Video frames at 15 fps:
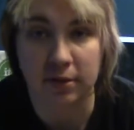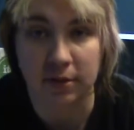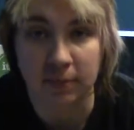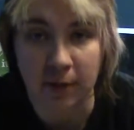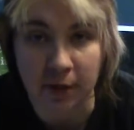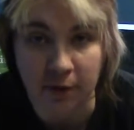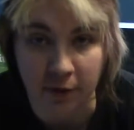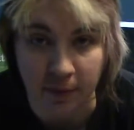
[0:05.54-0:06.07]
is
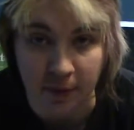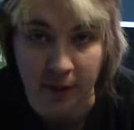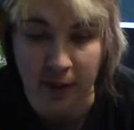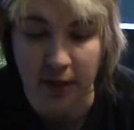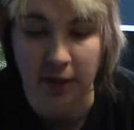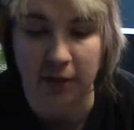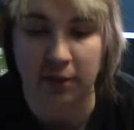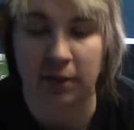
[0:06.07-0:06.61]
my grooming
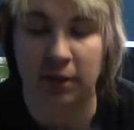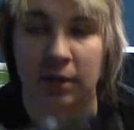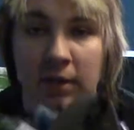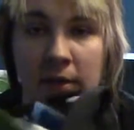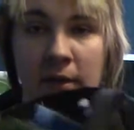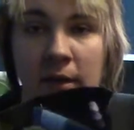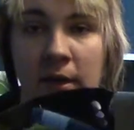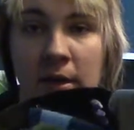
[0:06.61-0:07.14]
kit.
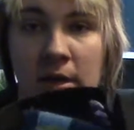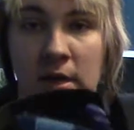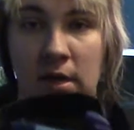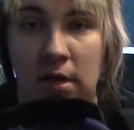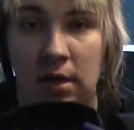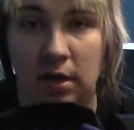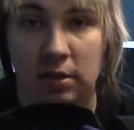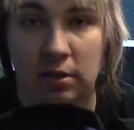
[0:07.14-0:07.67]

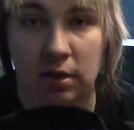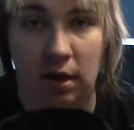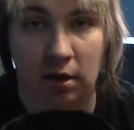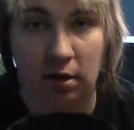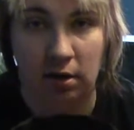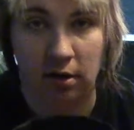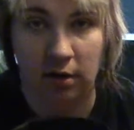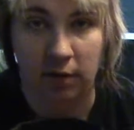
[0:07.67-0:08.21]
It's not
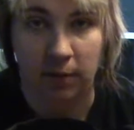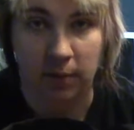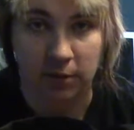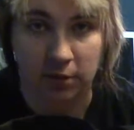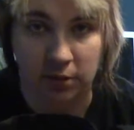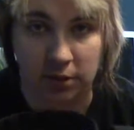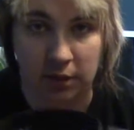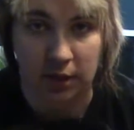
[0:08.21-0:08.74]
all the
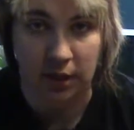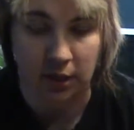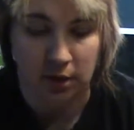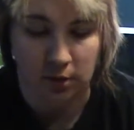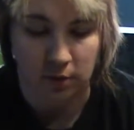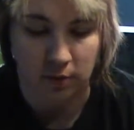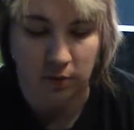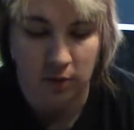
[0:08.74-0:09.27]
brushes that I
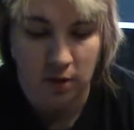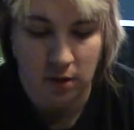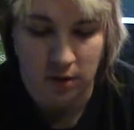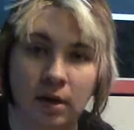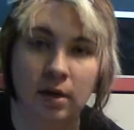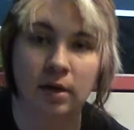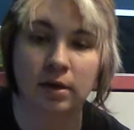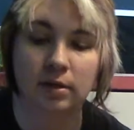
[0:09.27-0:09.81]
own.
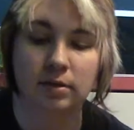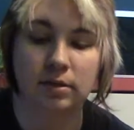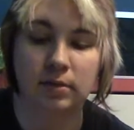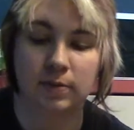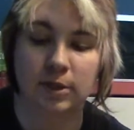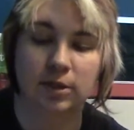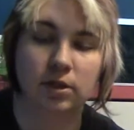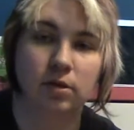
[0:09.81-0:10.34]
This is
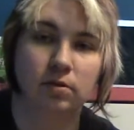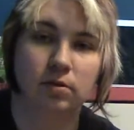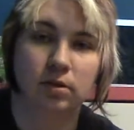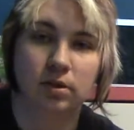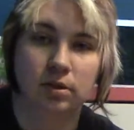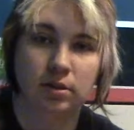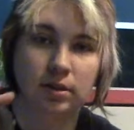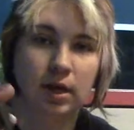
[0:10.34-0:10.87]
my tote.
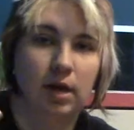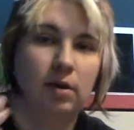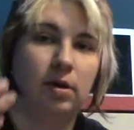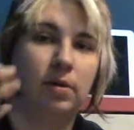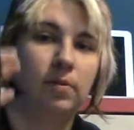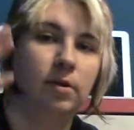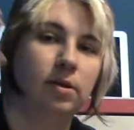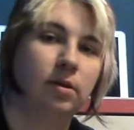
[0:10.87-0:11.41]
It's
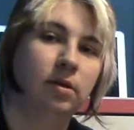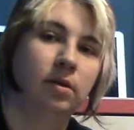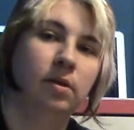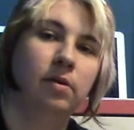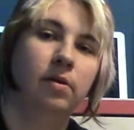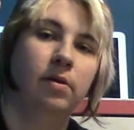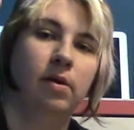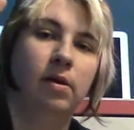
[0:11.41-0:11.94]
carryable.
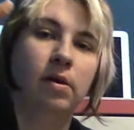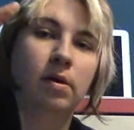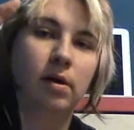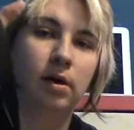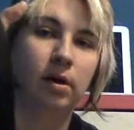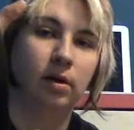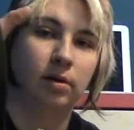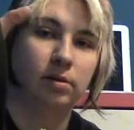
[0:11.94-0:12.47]

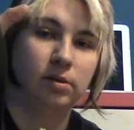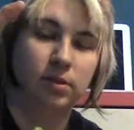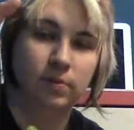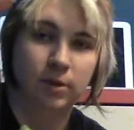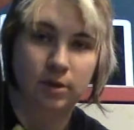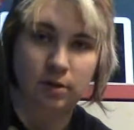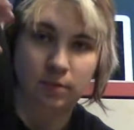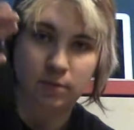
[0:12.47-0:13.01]
Used to be
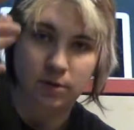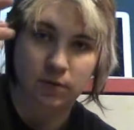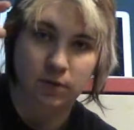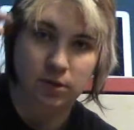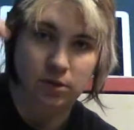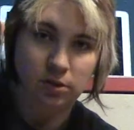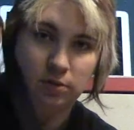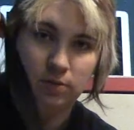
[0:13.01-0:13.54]
going
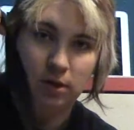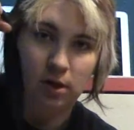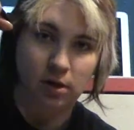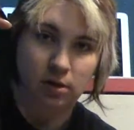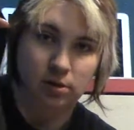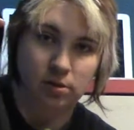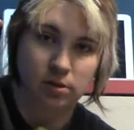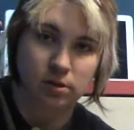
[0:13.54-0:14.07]
between two
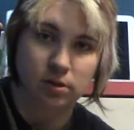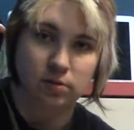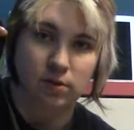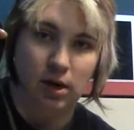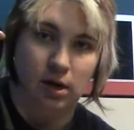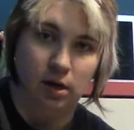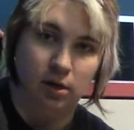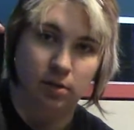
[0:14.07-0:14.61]
barns,
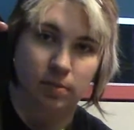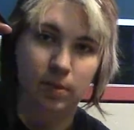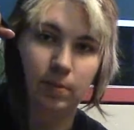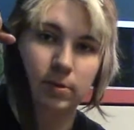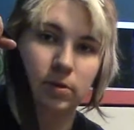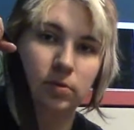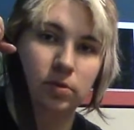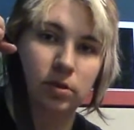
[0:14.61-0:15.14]
riding other
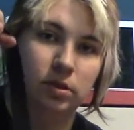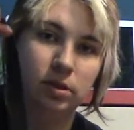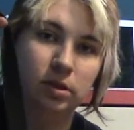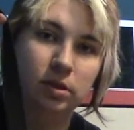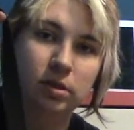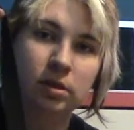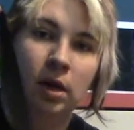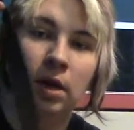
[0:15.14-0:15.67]
people's
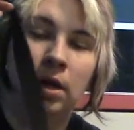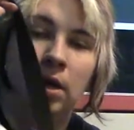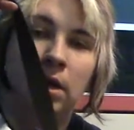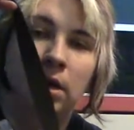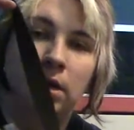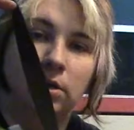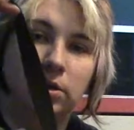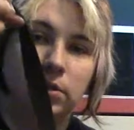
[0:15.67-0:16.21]
horses.
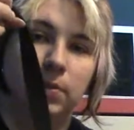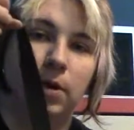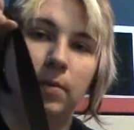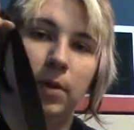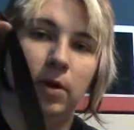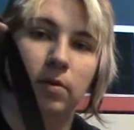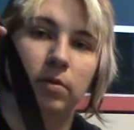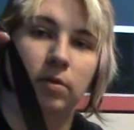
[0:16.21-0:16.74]
Just bought
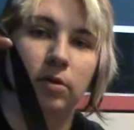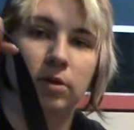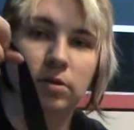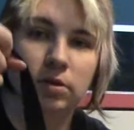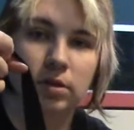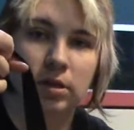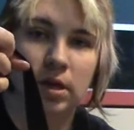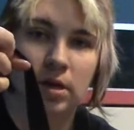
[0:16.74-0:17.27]
my own
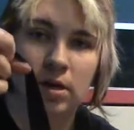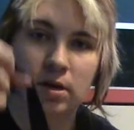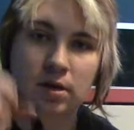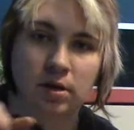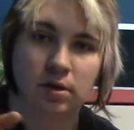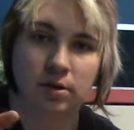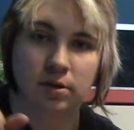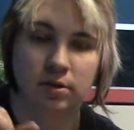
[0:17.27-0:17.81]
horse,
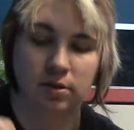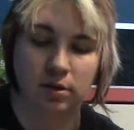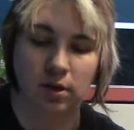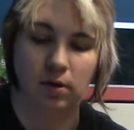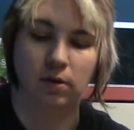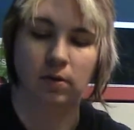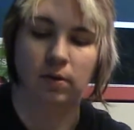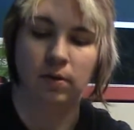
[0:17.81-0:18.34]

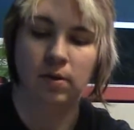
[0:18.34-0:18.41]
so